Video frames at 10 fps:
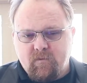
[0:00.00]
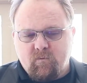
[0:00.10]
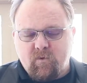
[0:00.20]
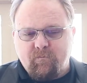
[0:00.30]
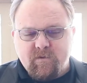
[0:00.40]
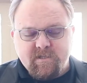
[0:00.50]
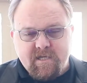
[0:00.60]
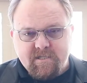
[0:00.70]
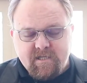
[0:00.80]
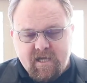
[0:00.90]
reference
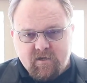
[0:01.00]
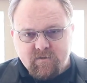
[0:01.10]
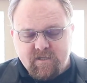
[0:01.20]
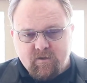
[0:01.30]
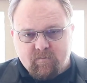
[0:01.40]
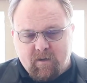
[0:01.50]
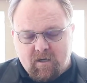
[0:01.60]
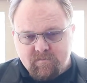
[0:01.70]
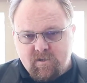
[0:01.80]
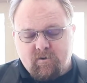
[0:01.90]
designators in their
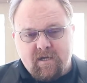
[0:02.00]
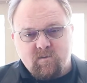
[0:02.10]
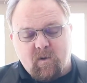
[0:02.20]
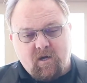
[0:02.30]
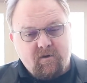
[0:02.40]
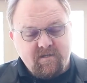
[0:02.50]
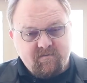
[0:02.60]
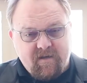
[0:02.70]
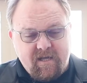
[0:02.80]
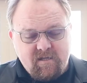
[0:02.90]
BOBs and their XY and
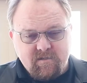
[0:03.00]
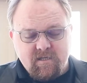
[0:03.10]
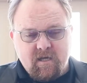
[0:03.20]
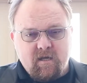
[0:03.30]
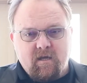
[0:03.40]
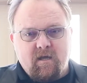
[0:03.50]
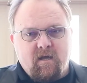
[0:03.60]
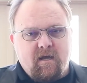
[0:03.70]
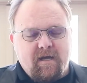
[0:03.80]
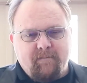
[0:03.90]
RS
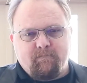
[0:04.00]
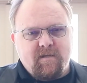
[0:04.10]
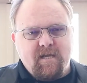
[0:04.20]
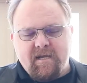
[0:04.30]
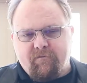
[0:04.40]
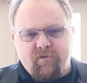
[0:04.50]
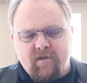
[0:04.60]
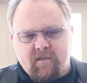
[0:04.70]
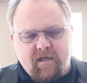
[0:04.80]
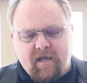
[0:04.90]
files. Getting everything
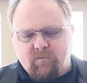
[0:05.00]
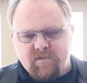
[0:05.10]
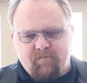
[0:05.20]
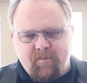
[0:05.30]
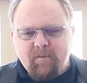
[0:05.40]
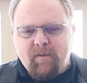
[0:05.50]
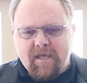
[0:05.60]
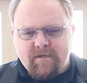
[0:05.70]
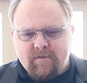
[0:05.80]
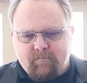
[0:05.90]
aligned was a big
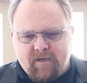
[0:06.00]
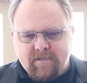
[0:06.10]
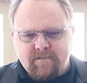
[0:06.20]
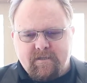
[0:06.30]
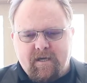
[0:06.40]
pain in the butt,